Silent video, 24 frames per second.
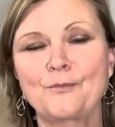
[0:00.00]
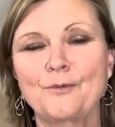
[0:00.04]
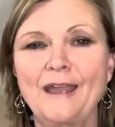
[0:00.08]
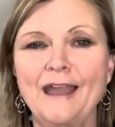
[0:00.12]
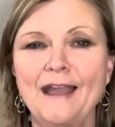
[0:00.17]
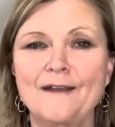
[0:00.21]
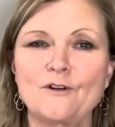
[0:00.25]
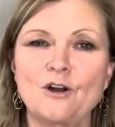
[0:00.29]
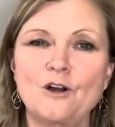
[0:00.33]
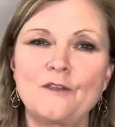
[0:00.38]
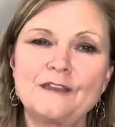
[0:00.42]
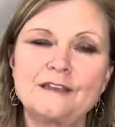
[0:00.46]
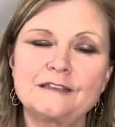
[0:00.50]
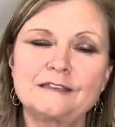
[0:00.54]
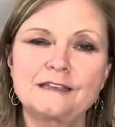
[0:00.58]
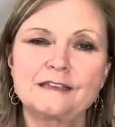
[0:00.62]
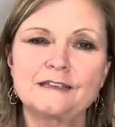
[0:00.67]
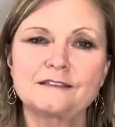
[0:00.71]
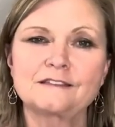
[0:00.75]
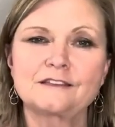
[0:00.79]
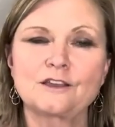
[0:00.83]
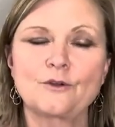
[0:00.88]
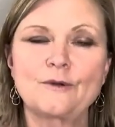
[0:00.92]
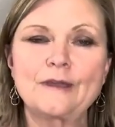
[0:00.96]
We have all these
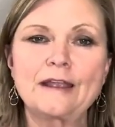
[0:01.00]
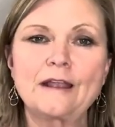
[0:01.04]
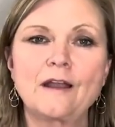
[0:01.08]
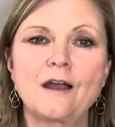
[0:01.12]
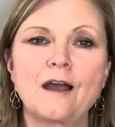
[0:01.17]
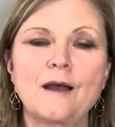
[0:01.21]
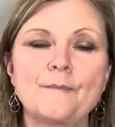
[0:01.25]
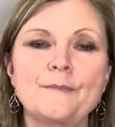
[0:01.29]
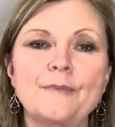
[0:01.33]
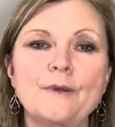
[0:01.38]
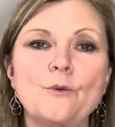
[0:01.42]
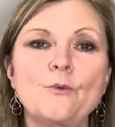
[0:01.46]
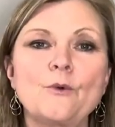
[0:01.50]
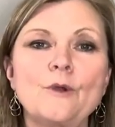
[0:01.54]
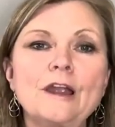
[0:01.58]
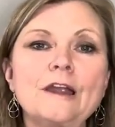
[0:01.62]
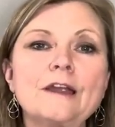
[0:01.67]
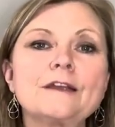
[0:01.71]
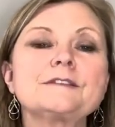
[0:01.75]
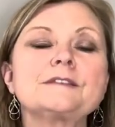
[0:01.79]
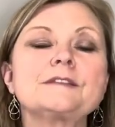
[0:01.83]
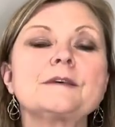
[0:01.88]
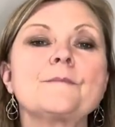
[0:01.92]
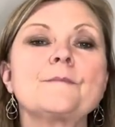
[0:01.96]
things going on, but
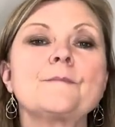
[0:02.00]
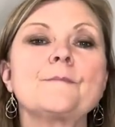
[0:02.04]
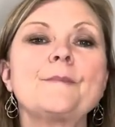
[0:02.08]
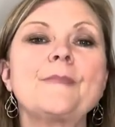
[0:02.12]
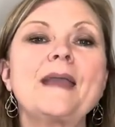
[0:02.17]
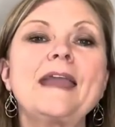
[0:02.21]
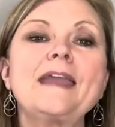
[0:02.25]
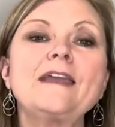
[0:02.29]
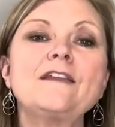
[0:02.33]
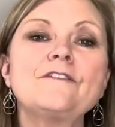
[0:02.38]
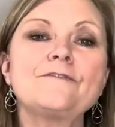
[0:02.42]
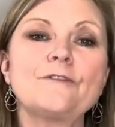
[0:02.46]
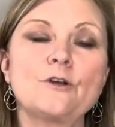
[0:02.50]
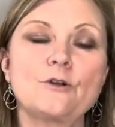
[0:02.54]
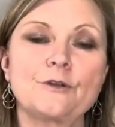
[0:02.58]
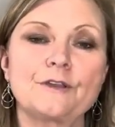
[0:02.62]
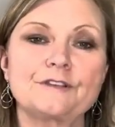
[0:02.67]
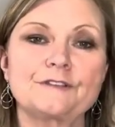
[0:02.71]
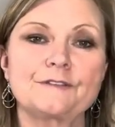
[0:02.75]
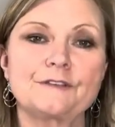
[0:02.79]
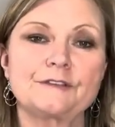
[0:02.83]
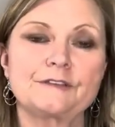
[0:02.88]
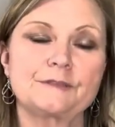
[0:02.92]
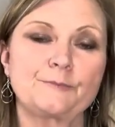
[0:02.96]
where is the main
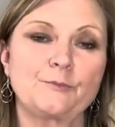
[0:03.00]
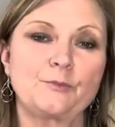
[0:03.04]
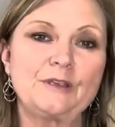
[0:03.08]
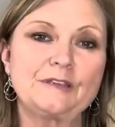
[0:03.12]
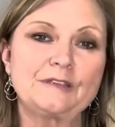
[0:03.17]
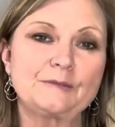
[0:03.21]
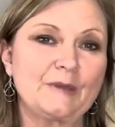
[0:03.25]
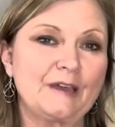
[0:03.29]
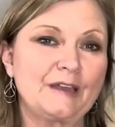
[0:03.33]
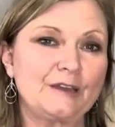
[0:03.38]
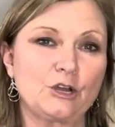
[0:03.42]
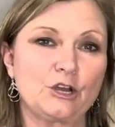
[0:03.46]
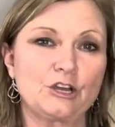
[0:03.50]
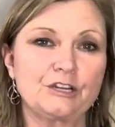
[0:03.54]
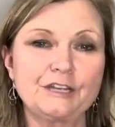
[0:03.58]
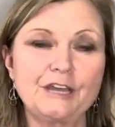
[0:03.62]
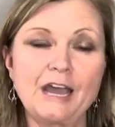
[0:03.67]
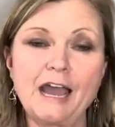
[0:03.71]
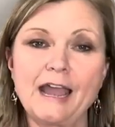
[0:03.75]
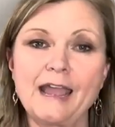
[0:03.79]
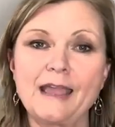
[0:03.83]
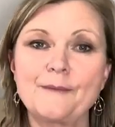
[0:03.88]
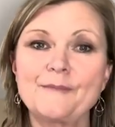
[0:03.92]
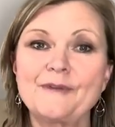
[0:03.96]
focus of this? We spend our
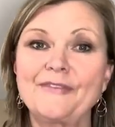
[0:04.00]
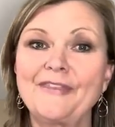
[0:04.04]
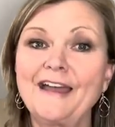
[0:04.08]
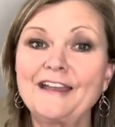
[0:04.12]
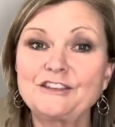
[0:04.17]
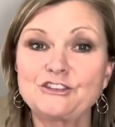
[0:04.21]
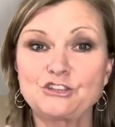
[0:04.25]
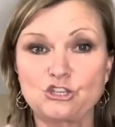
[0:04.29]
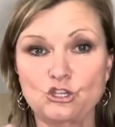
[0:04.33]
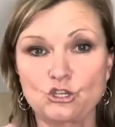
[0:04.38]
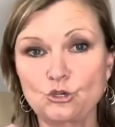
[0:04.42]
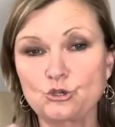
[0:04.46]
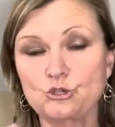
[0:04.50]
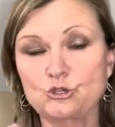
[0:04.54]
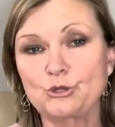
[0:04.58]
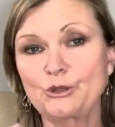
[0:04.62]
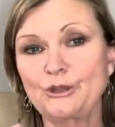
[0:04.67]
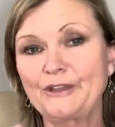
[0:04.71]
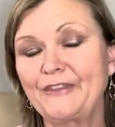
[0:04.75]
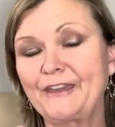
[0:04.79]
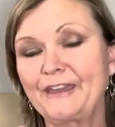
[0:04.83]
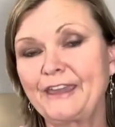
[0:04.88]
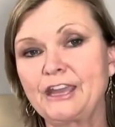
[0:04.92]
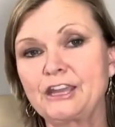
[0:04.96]
time, and that's
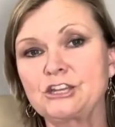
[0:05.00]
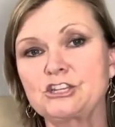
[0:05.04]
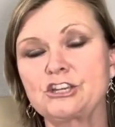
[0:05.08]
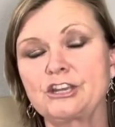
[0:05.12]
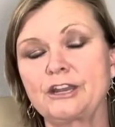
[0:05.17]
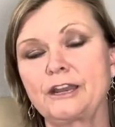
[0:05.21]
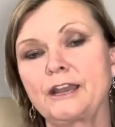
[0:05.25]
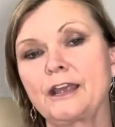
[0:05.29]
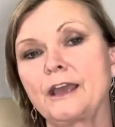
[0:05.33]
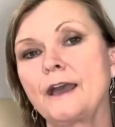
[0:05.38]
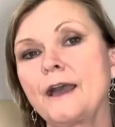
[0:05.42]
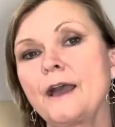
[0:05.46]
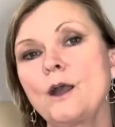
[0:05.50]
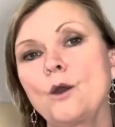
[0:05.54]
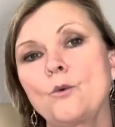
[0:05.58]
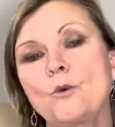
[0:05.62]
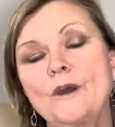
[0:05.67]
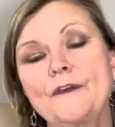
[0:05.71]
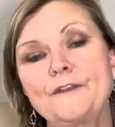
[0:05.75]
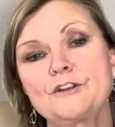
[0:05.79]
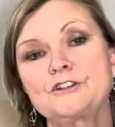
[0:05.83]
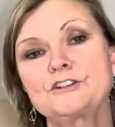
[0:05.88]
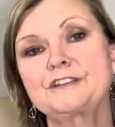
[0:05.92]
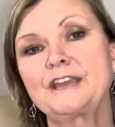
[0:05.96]
usually the kitchen,
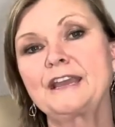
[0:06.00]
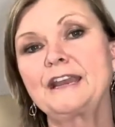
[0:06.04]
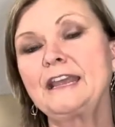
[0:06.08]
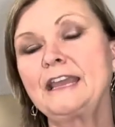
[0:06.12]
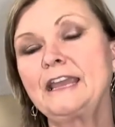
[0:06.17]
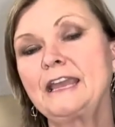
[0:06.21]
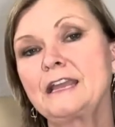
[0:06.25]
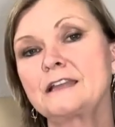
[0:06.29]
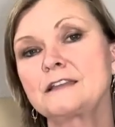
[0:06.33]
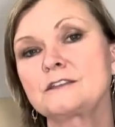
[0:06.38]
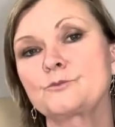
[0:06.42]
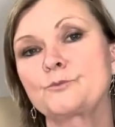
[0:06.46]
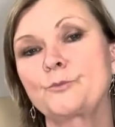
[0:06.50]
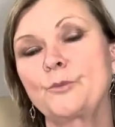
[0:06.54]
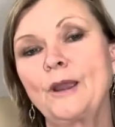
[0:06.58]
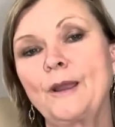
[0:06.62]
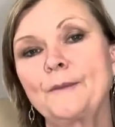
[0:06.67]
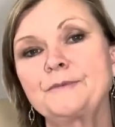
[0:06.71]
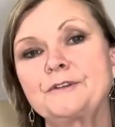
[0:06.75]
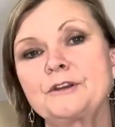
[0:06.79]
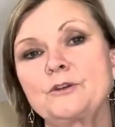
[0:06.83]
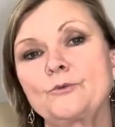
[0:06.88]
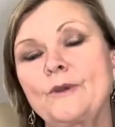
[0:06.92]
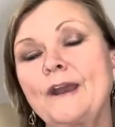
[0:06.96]
whether it's getting kids
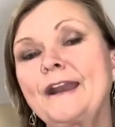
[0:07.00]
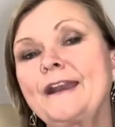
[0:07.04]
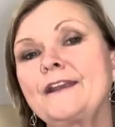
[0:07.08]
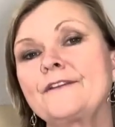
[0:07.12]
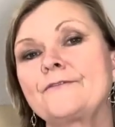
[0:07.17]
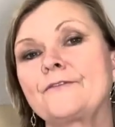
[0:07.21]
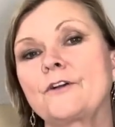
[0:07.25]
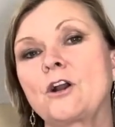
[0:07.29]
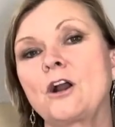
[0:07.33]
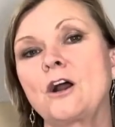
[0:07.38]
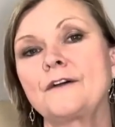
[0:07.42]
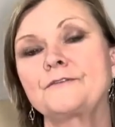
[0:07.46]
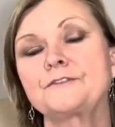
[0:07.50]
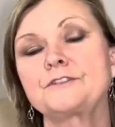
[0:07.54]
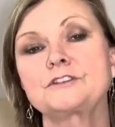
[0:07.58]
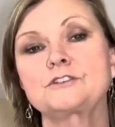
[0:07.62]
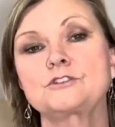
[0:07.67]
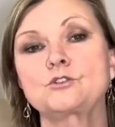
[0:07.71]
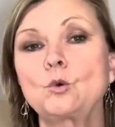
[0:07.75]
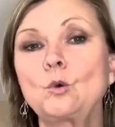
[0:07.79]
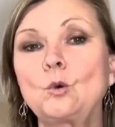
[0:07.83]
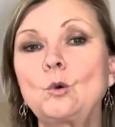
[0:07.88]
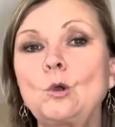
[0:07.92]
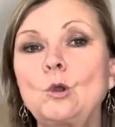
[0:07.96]
prepped and ready for off to
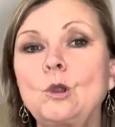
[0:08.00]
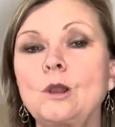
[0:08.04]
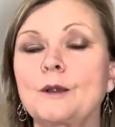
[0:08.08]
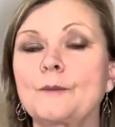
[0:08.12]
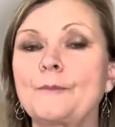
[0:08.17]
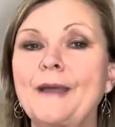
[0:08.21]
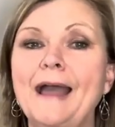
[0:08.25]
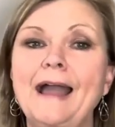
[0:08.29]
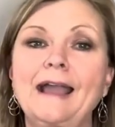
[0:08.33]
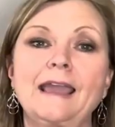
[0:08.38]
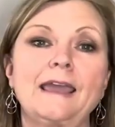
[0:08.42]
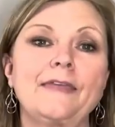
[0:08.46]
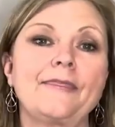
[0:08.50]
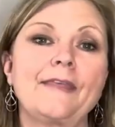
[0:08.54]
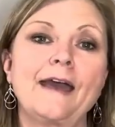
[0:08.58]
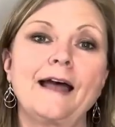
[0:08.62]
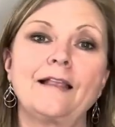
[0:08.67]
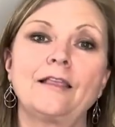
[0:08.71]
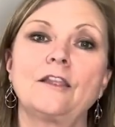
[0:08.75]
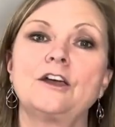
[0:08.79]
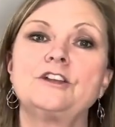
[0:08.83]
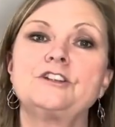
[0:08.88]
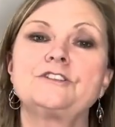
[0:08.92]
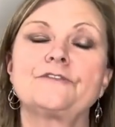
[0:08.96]
school or packing
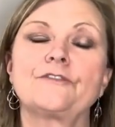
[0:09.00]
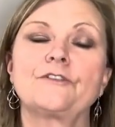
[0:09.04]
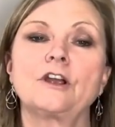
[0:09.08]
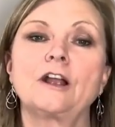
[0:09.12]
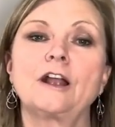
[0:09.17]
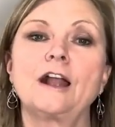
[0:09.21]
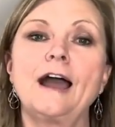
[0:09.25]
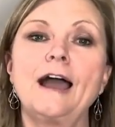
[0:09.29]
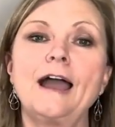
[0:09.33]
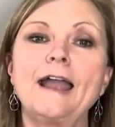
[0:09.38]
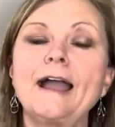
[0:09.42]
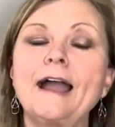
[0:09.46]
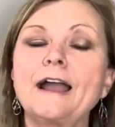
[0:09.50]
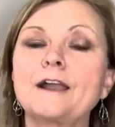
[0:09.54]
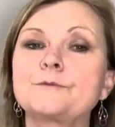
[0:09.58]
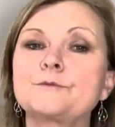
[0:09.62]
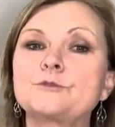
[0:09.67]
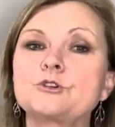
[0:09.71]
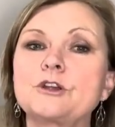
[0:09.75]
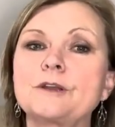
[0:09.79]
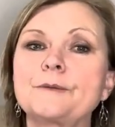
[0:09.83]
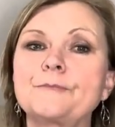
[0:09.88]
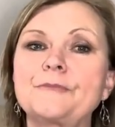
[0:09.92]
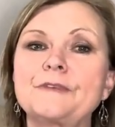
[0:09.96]
that lunch for a kayak
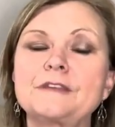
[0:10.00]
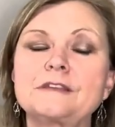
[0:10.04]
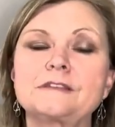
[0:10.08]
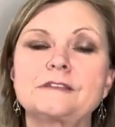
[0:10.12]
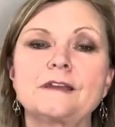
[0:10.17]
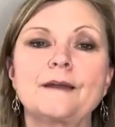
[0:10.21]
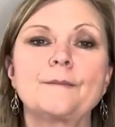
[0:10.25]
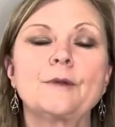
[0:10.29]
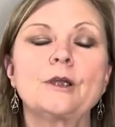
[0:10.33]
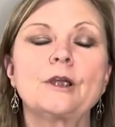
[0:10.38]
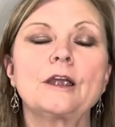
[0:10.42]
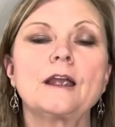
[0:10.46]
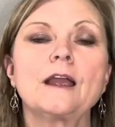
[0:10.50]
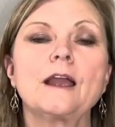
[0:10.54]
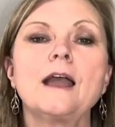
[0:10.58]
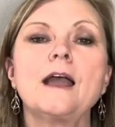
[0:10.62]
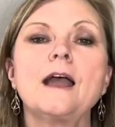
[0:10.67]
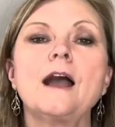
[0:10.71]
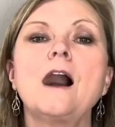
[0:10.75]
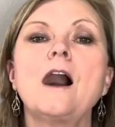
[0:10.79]
trip this summer.